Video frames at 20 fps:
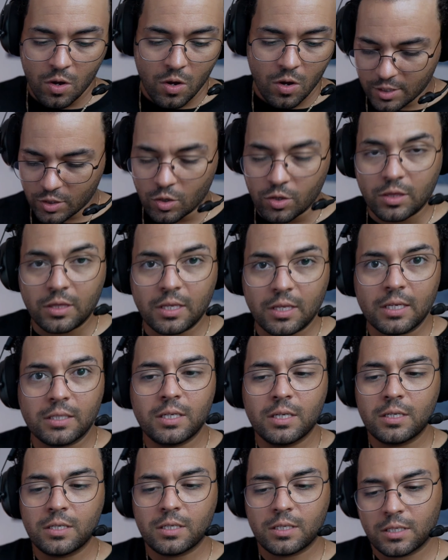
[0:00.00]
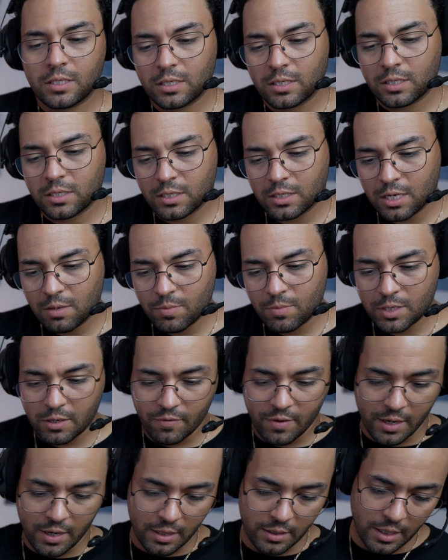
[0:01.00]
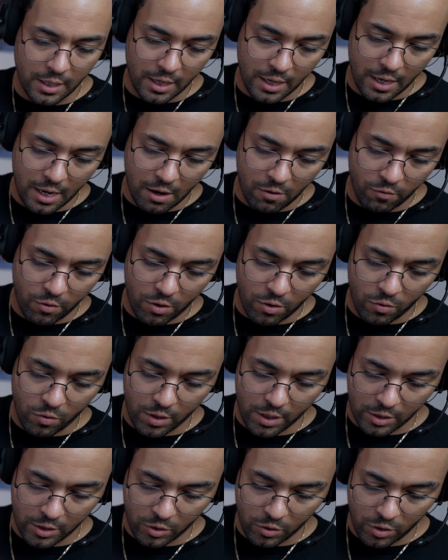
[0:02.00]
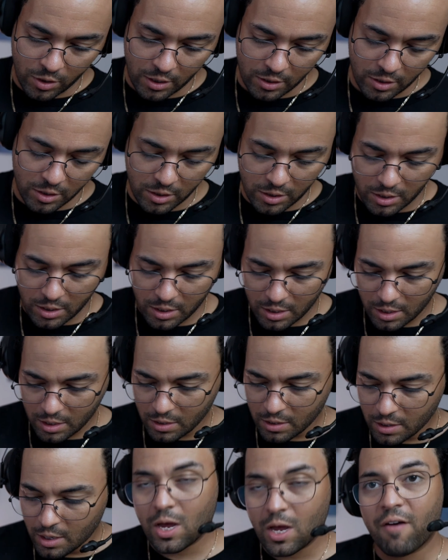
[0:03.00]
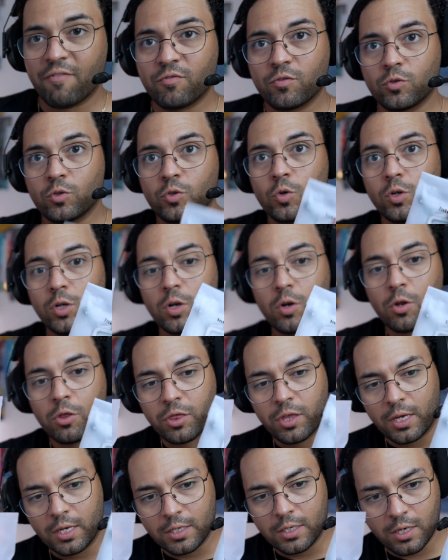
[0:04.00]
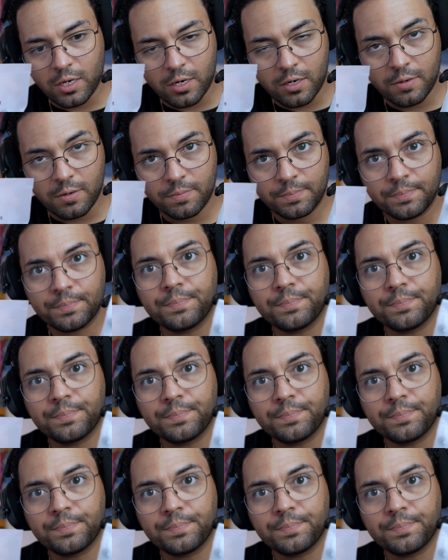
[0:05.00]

So let me see if I can take it out real quick so you can see it. I have two little things here,